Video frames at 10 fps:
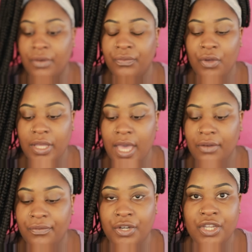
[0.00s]
Full
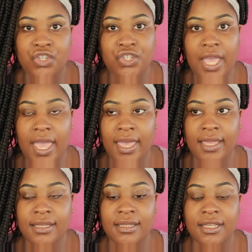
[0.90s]
coverage
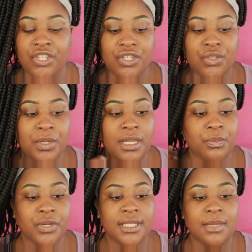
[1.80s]
and it's just really
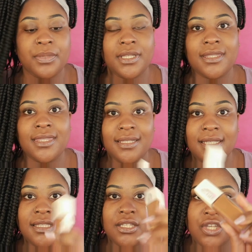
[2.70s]
pretty, but this
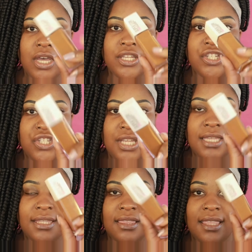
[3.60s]
is the darkest
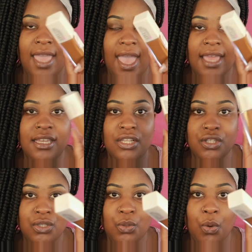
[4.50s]
shade that they had in
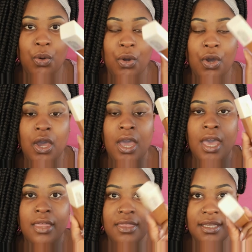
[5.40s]
store.
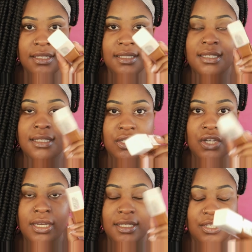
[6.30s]
This is the
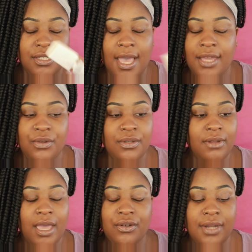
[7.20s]
darkest. I
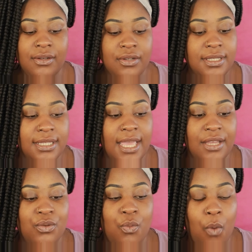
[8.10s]
don't
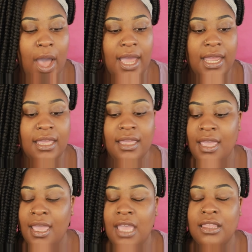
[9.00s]
understand why
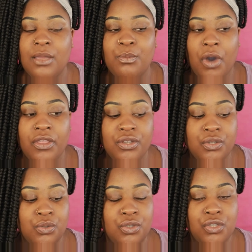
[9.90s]
they bother
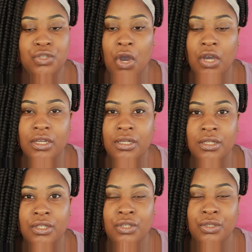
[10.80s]
to stock,
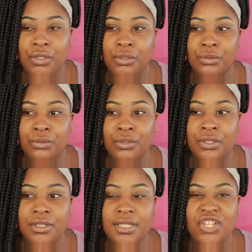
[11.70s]
you know,
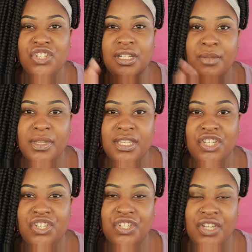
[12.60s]
such limited
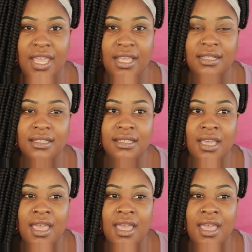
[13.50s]
shades